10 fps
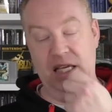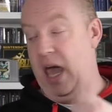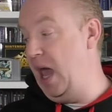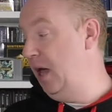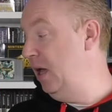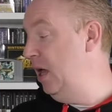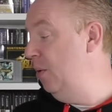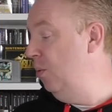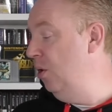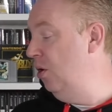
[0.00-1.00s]
yeah, I
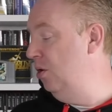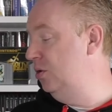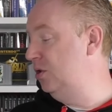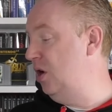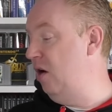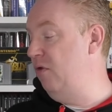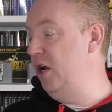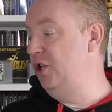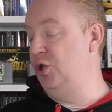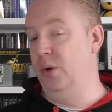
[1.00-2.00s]

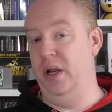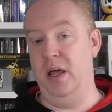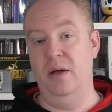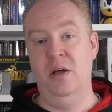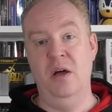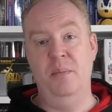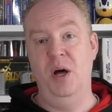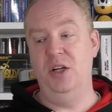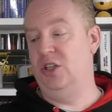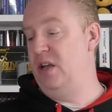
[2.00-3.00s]
really enjoyed it,
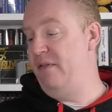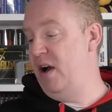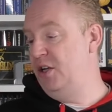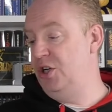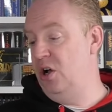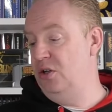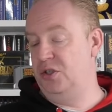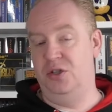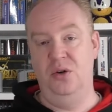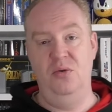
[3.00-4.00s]
but just never had a
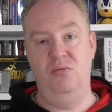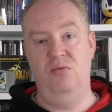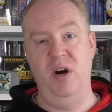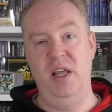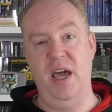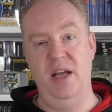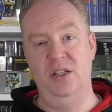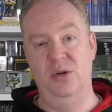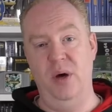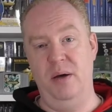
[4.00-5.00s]
chance to really get
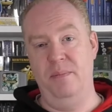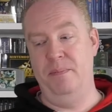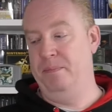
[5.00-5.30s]
into it.